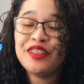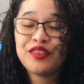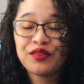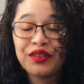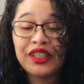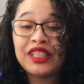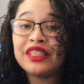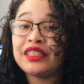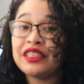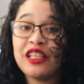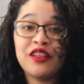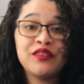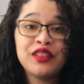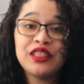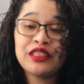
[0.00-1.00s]
Freaking
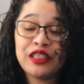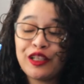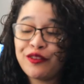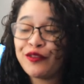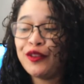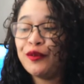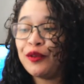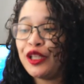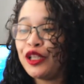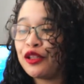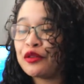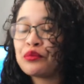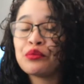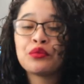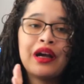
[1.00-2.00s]
7 is
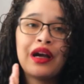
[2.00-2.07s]
everywhere.